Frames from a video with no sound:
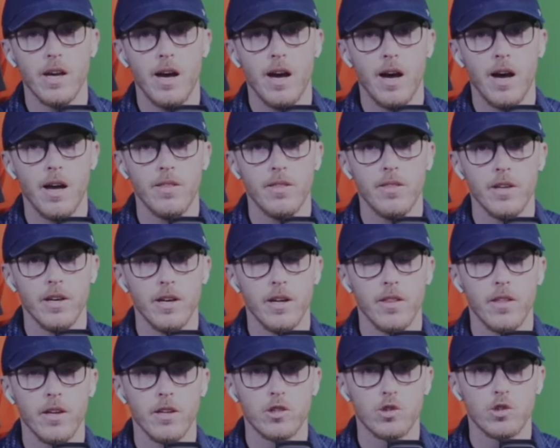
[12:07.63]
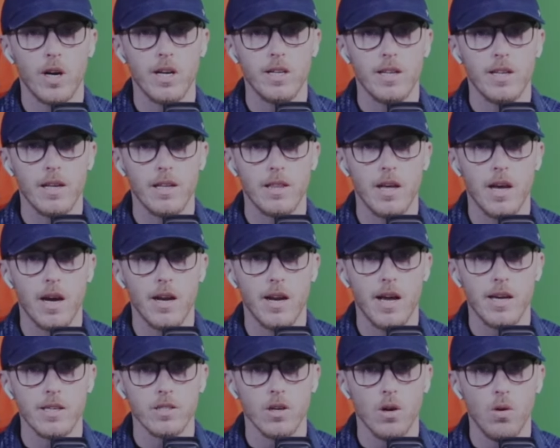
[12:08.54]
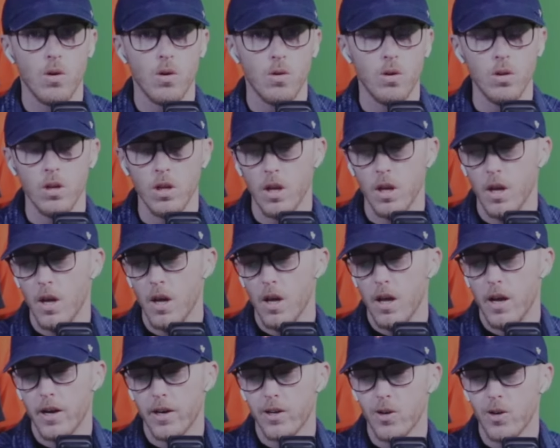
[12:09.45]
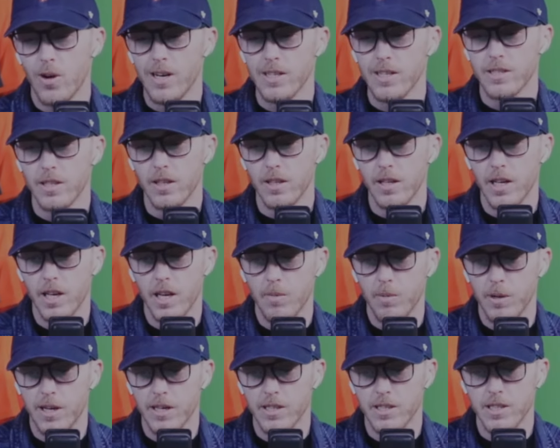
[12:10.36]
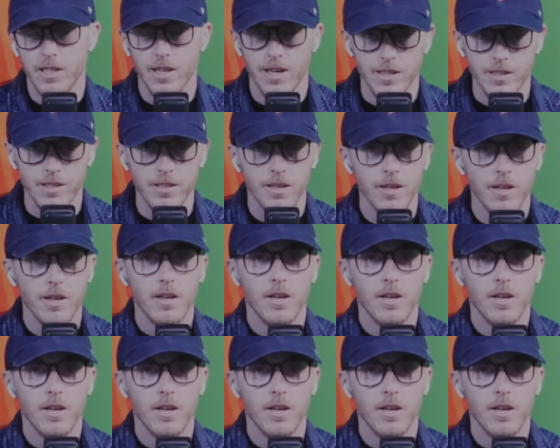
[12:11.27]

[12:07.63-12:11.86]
on the trade deadline as a whole across the league, because he does